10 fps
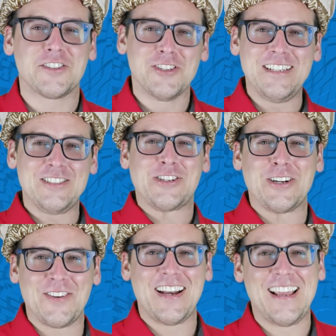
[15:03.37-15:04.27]
Shouldn't
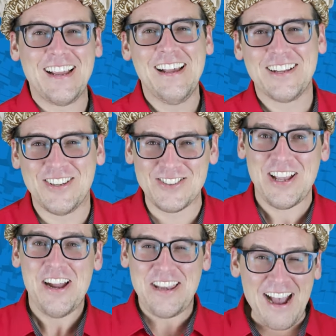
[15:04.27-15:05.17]
Germany use
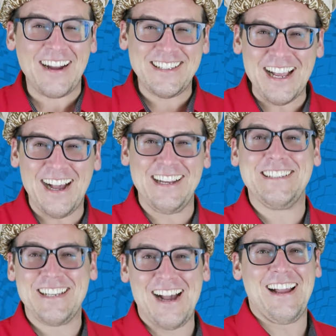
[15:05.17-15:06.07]

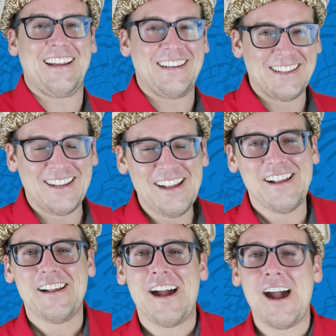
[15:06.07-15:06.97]
999?
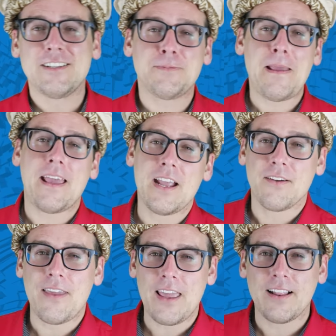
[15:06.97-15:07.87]
Uh, speaking
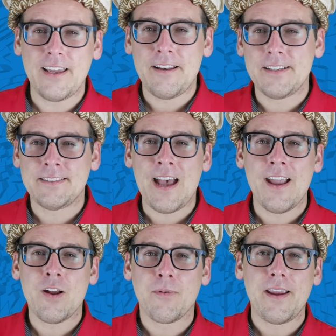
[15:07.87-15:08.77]
of England,
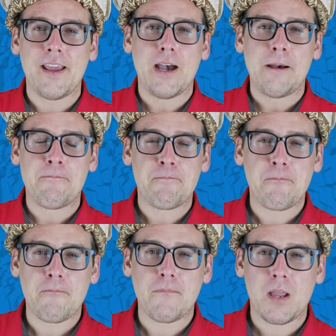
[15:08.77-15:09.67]
diarrhea.
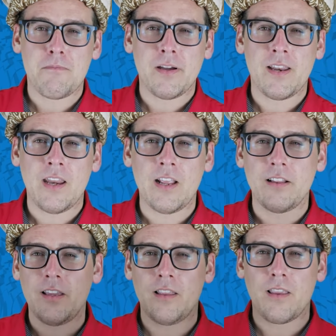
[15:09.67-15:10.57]
But in
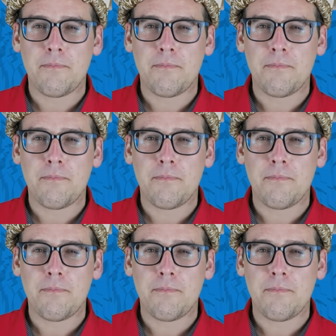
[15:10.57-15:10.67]
England,